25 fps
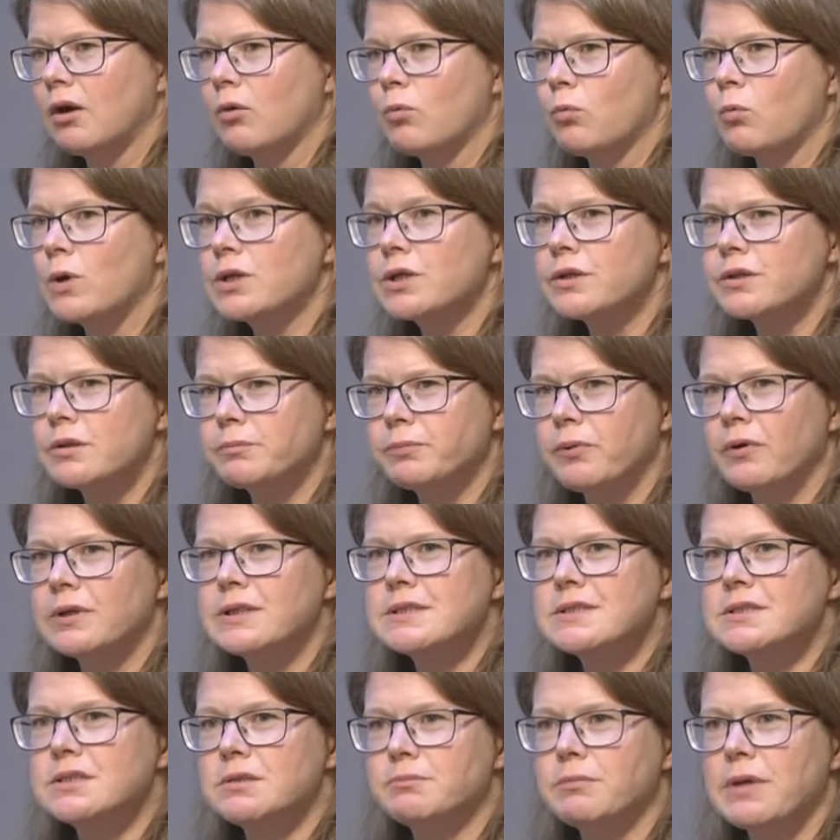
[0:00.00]
what are the
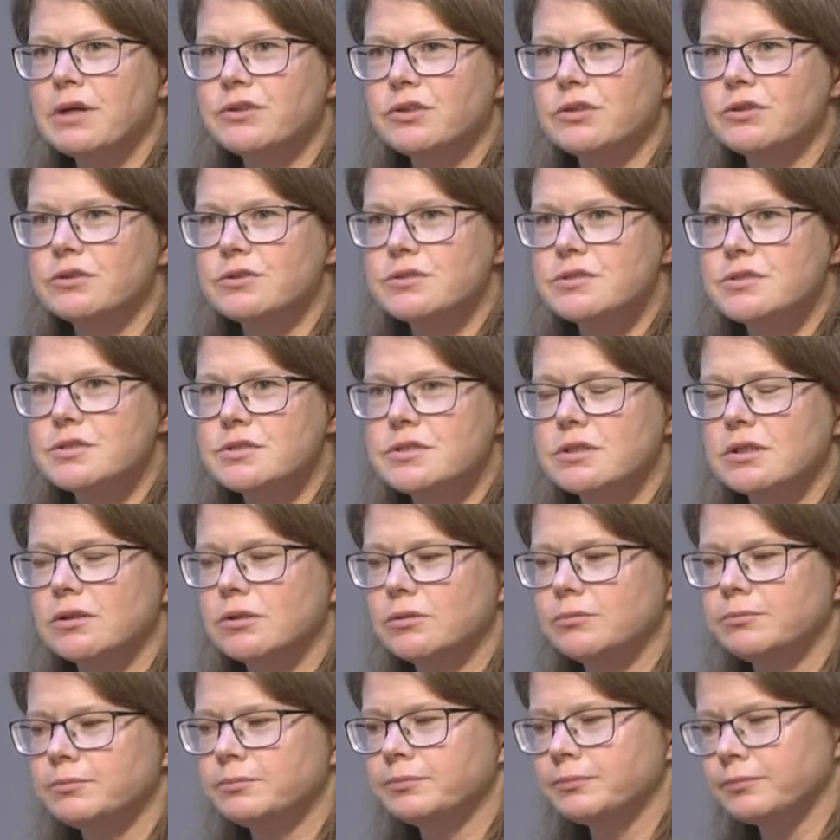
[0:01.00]
policy measures
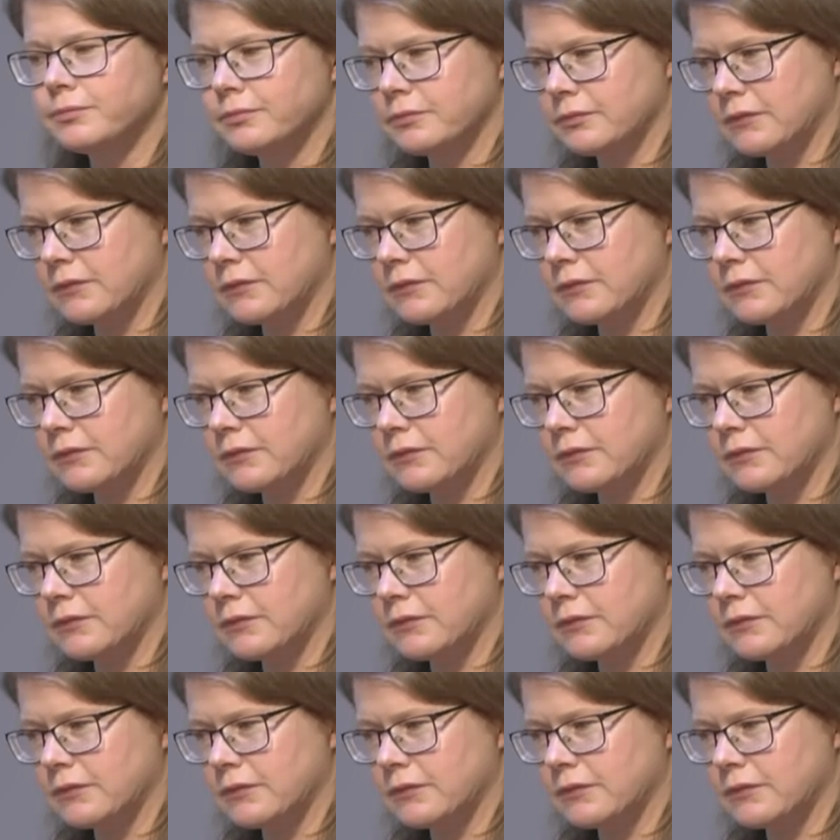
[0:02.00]
um,